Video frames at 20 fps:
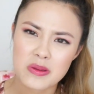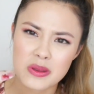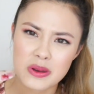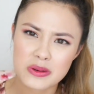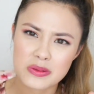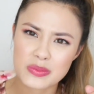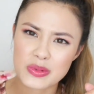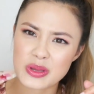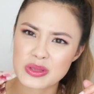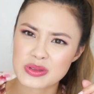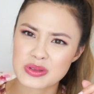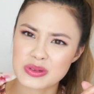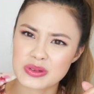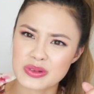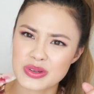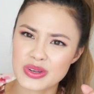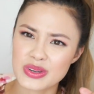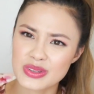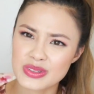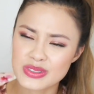that makes a
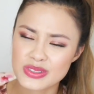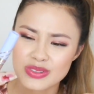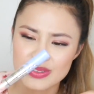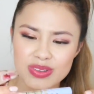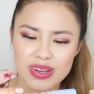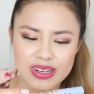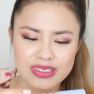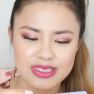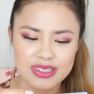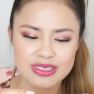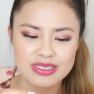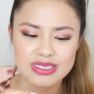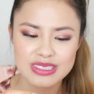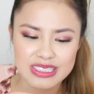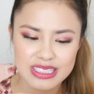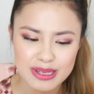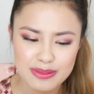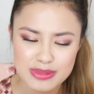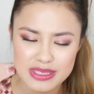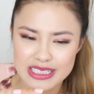gradient effect on your
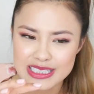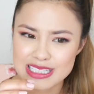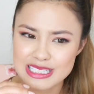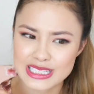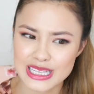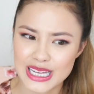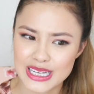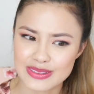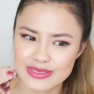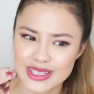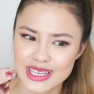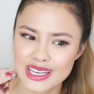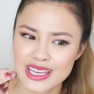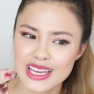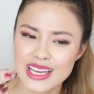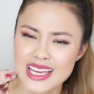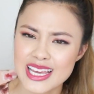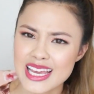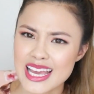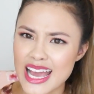lips. It just kind of like
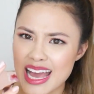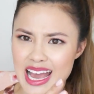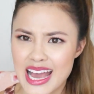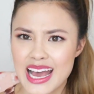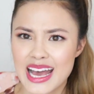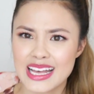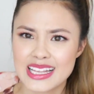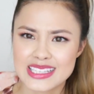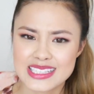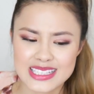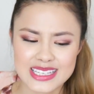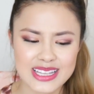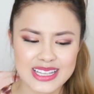adds